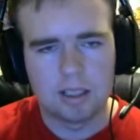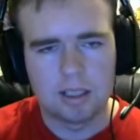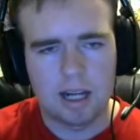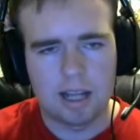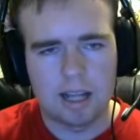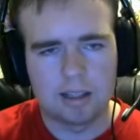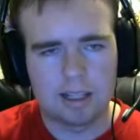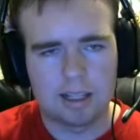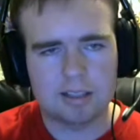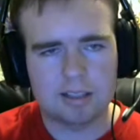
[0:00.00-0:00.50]

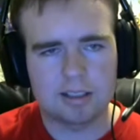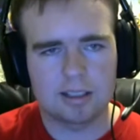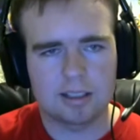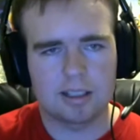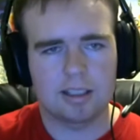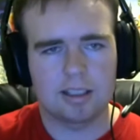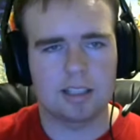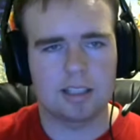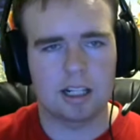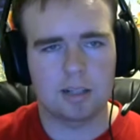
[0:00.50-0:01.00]
And last
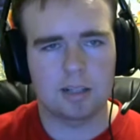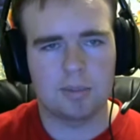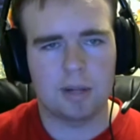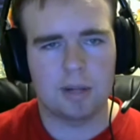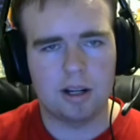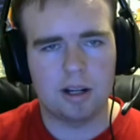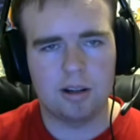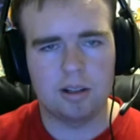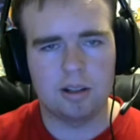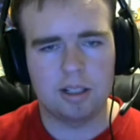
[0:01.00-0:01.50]
thing to talk
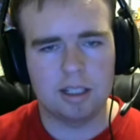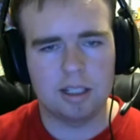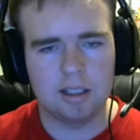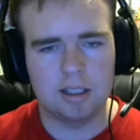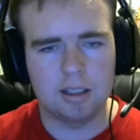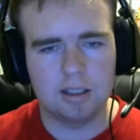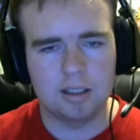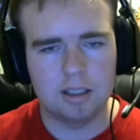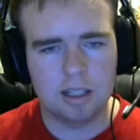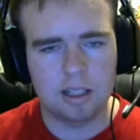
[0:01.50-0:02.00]
about
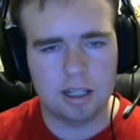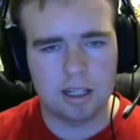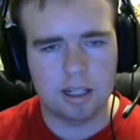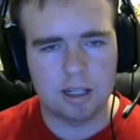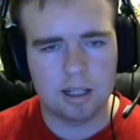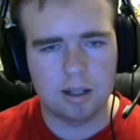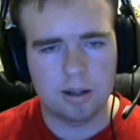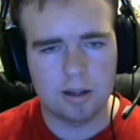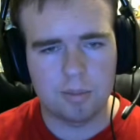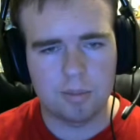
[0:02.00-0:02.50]
in
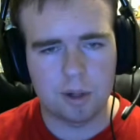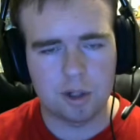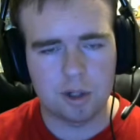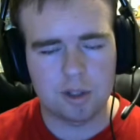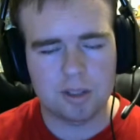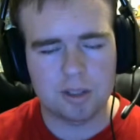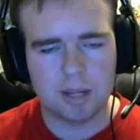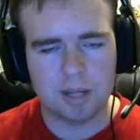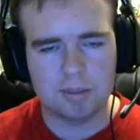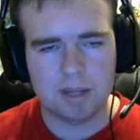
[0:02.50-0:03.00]

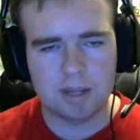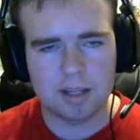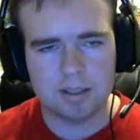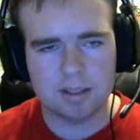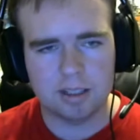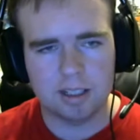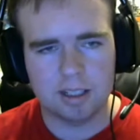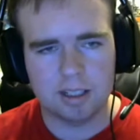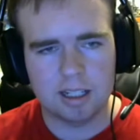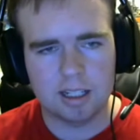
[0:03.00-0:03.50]
Bungie's game
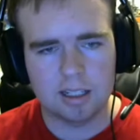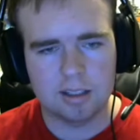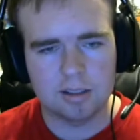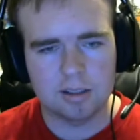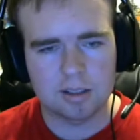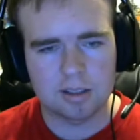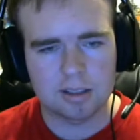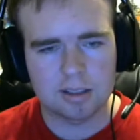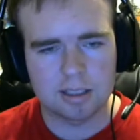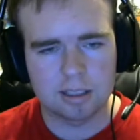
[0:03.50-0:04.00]
Destiny is
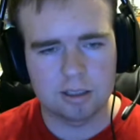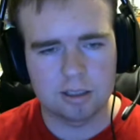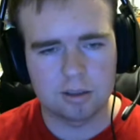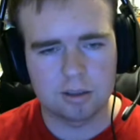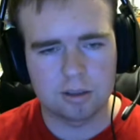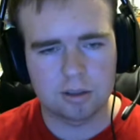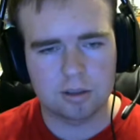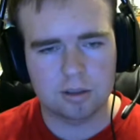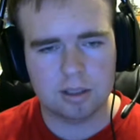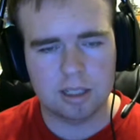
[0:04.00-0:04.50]
this
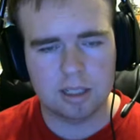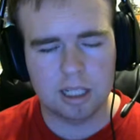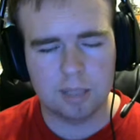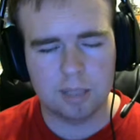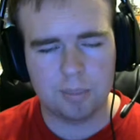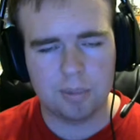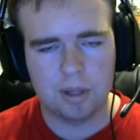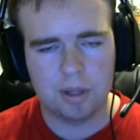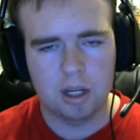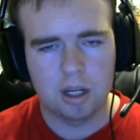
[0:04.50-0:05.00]
little
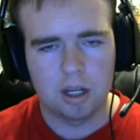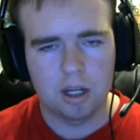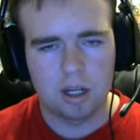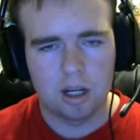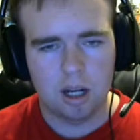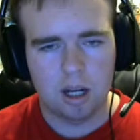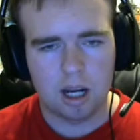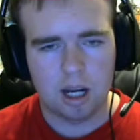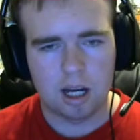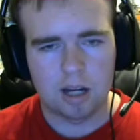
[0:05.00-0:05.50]
clip
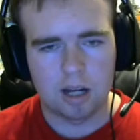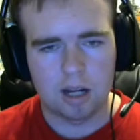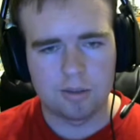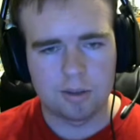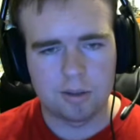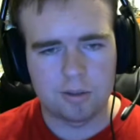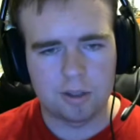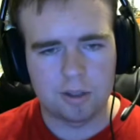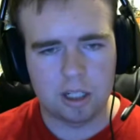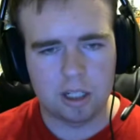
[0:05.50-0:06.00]
of
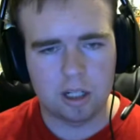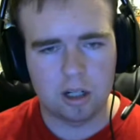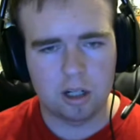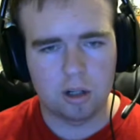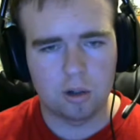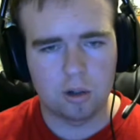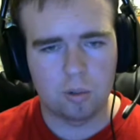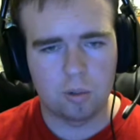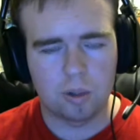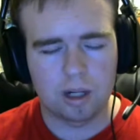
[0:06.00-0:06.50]
a
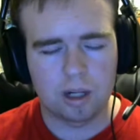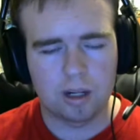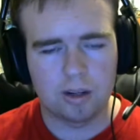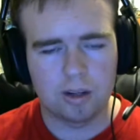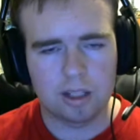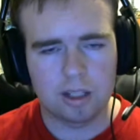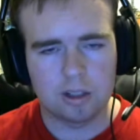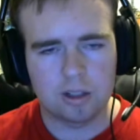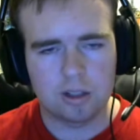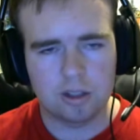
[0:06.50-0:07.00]
video where
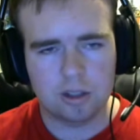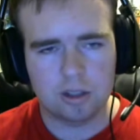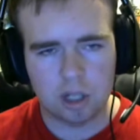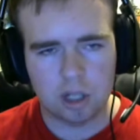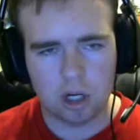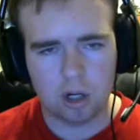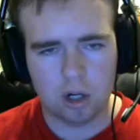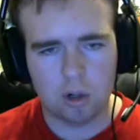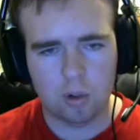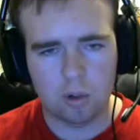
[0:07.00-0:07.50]
they
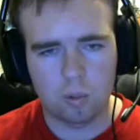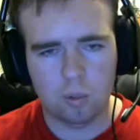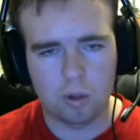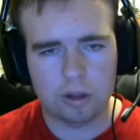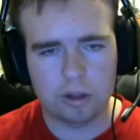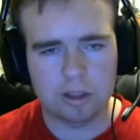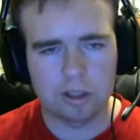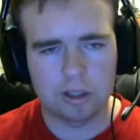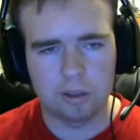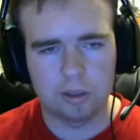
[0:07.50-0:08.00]
show
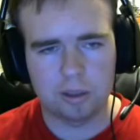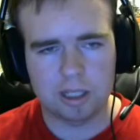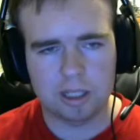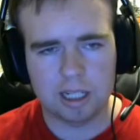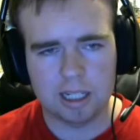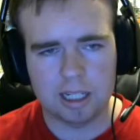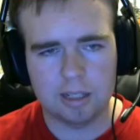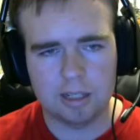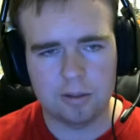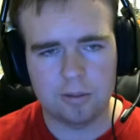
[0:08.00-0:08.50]
what the loot
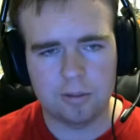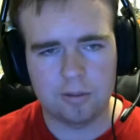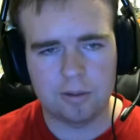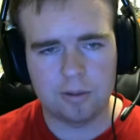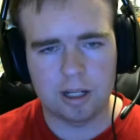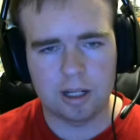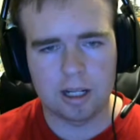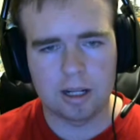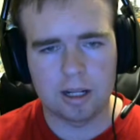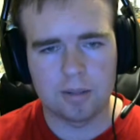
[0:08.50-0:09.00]
cave
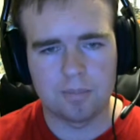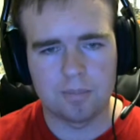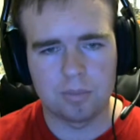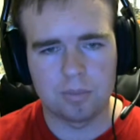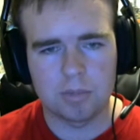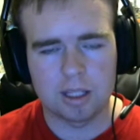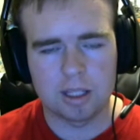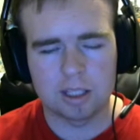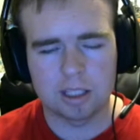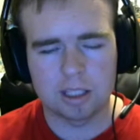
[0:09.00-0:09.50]
in
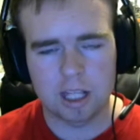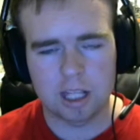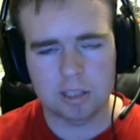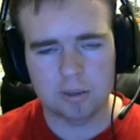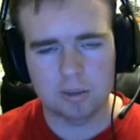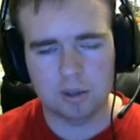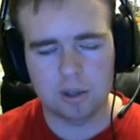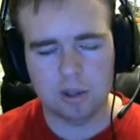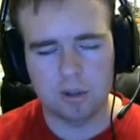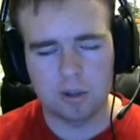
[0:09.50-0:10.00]
the
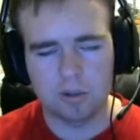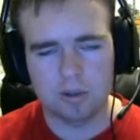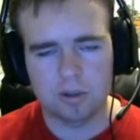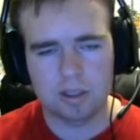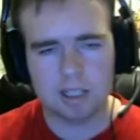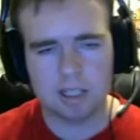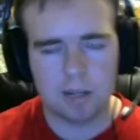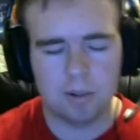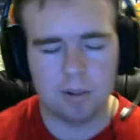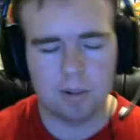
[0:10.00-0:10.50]
Cosmodrome
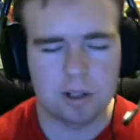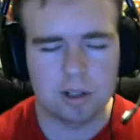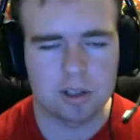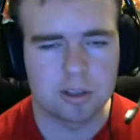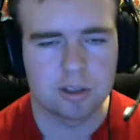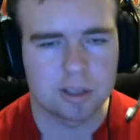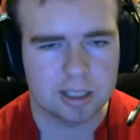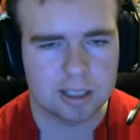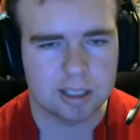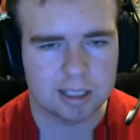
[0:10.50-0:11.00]
Skywatch
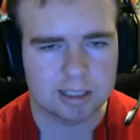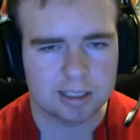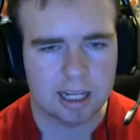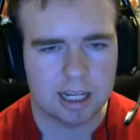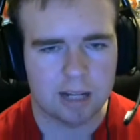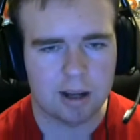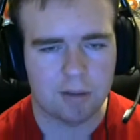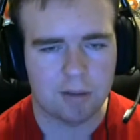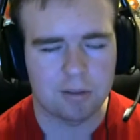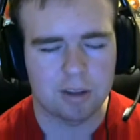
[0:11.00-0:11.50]
looks like
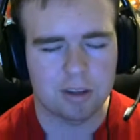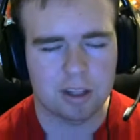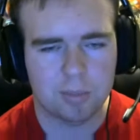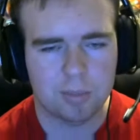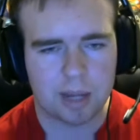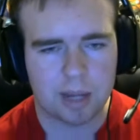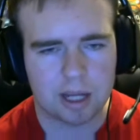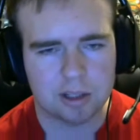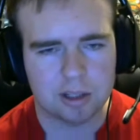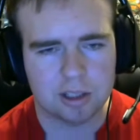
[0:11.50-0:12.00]
now after they've
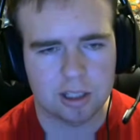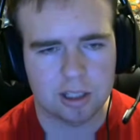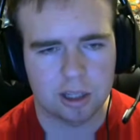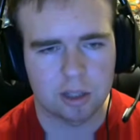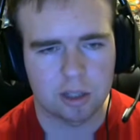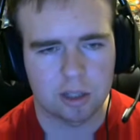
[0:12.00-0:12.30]
patched it.